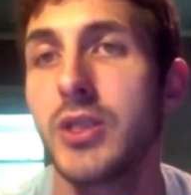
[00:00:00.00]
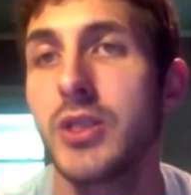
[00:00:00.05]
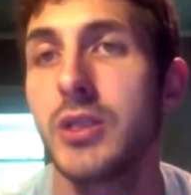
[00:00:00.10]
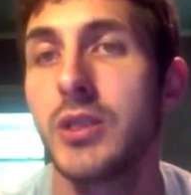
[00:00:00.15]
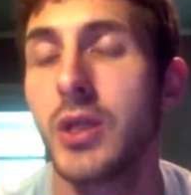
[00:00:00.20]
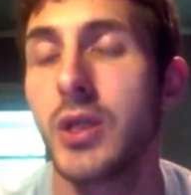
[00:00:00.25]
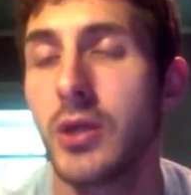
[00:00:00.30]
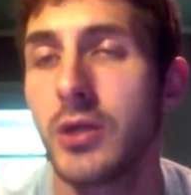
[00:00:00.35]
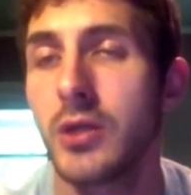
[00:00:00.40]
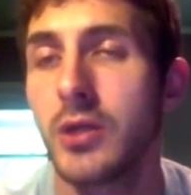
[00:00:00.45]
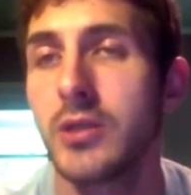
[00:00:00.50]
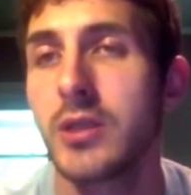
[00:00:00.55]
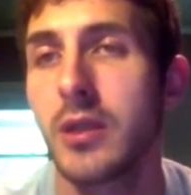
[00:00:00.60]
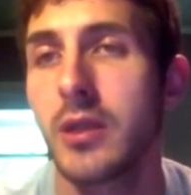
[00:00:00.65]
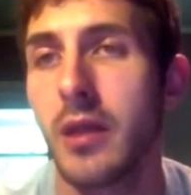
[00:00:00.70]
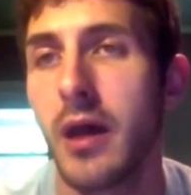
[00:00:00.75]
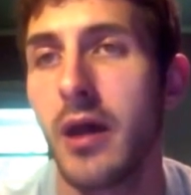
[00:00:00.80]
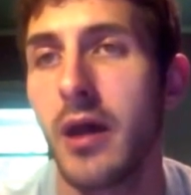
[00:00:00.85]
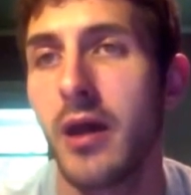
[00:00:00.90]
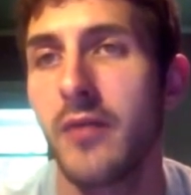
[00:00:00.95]
she turns the
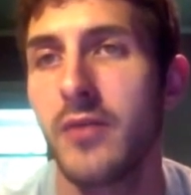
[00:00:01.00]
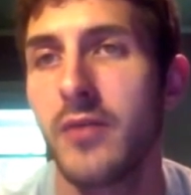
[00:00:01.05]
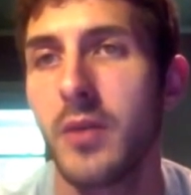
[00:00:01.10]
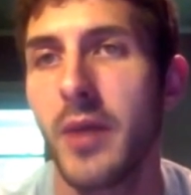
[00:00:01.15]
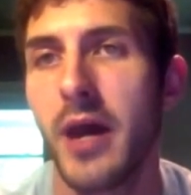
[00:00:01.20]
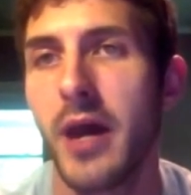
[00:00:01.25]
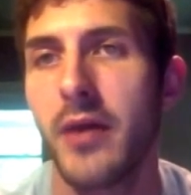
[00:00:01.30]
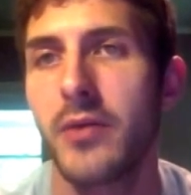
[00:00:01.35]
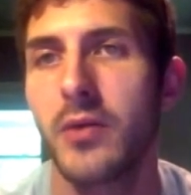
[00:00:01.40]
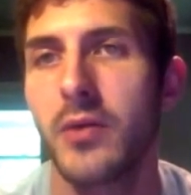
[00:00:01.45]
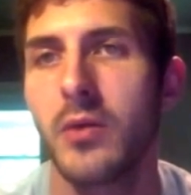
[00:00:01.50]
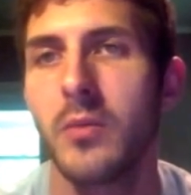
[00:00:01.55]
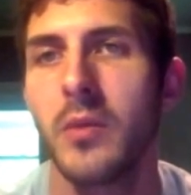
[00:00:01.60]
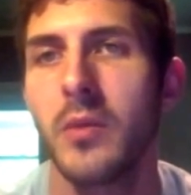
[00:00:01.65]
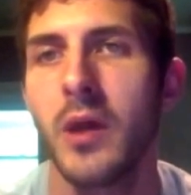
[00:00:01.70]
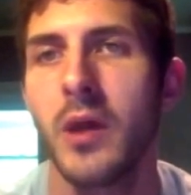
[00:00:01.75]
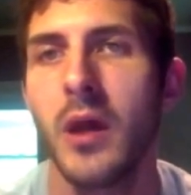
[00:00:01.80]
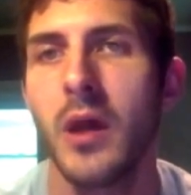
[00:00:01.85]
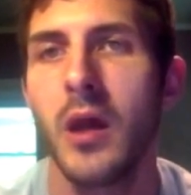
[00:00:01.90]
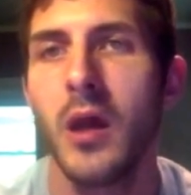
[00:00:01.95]
light off in the bathroom